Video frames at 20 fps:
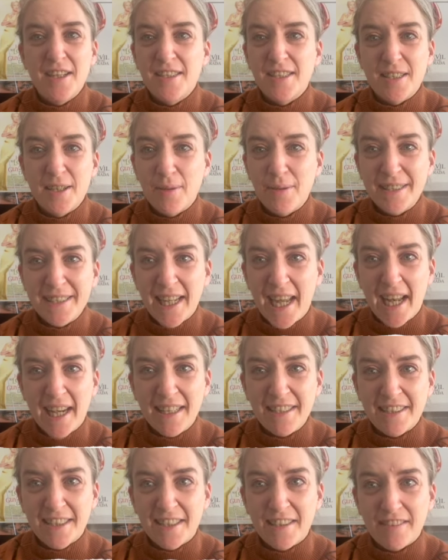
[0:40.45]
too
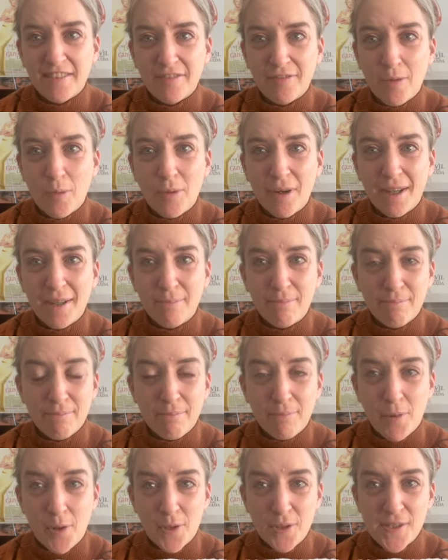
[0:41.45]
intelligent for
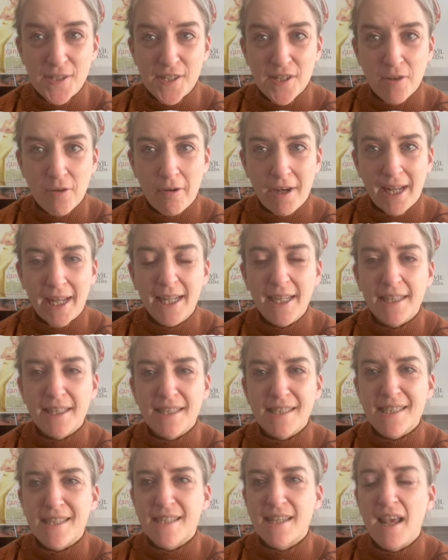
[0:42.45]
most
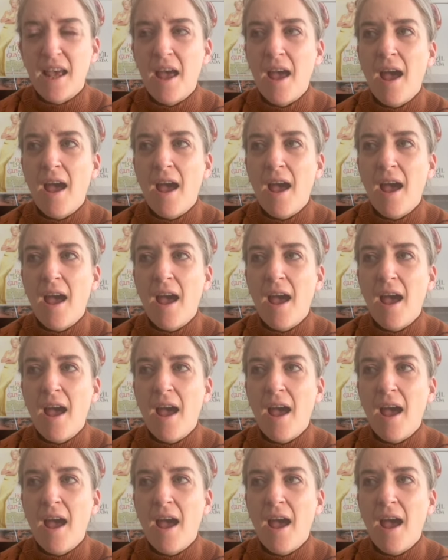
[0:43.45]
critics.